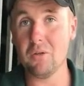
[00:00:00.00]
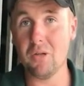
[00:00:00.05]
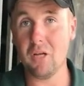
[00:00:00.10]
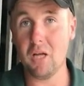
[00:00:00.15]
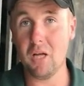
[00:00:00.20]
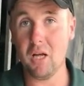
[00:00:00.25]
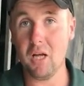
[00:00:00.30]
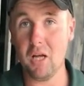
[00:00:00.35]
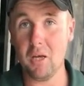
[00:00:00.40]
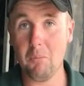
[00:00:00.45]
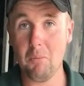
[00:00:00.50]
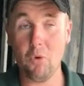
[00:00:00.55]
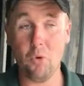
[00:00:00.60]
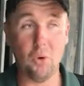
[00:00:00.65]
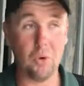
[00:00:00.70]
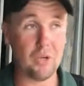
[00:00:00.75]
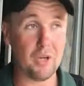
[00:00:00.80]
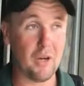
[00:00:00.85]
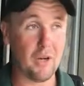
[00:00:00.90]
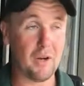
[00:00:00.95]

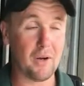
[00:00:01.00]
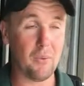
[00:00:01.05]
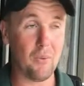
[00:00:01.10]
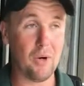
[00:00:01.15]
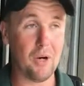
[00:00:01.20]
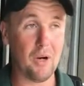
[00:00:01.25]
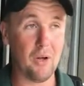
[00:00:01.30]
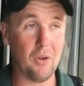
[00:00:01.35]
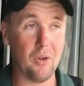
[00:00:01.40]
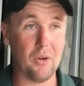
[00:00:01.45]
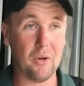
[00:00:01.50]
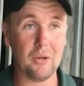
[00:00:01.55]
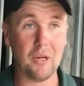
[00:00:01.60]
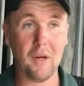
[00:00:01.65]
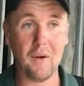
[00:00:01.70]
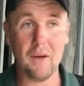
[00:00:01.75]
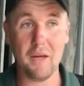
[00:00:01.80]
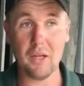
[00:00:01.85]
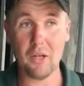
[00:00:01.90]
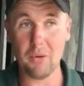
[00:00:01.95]
All going well, they'll go
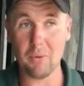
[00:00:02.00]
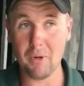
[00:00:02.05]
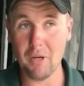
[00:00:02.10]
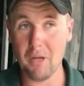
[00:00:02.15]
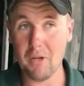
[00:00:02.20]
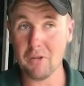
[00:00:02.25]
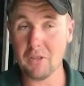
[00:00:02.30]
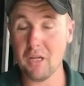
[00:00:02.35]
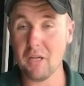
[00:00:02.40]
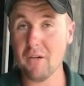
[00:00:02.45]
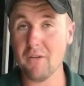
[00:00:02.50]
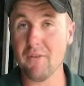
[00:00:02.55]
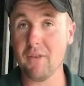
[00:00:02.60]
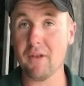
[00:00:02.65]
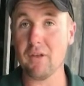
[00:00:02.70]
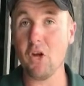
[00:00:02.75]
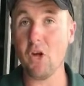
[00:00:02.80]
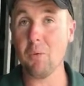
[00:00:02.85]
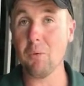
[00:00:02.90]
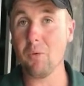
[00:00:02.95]
out of the round yard if they're
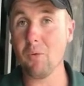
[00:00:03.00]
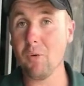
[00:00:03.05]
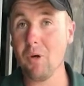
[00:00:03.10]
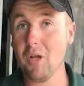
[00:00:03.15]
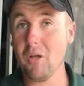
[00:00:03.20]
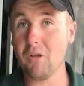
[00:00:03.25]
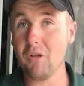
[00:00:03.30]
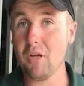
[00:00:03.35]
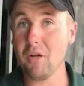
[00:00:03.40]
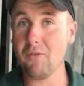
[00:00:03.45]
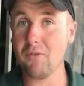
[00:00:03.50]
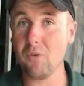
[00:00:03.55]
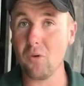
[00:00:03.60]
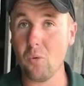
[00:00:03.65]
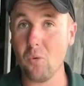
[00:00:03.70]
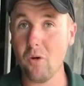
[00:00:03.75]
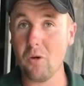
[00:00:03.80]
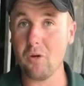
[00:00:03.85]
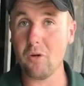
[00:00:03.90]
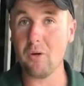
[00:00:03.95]
coping well enough for a
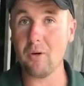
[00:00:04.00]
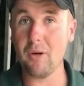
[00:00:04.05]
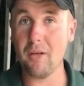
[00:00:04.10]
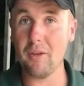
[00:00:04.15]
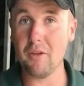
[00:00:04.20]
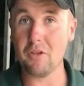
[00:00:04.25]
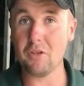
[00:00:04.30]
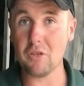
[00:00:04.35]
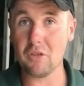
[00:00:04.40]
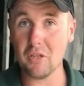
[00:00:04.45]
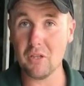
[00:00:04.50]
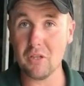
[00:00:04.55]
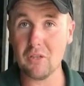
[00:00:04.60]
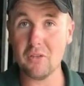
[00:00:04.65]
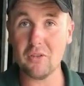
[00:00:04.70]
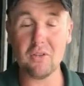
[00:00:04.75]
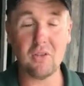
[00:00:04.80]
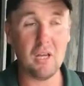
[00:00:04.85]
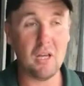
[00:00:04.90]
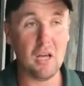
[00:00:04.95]
wander around the
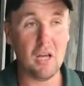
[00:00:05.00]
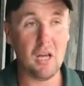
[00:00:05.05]
trees.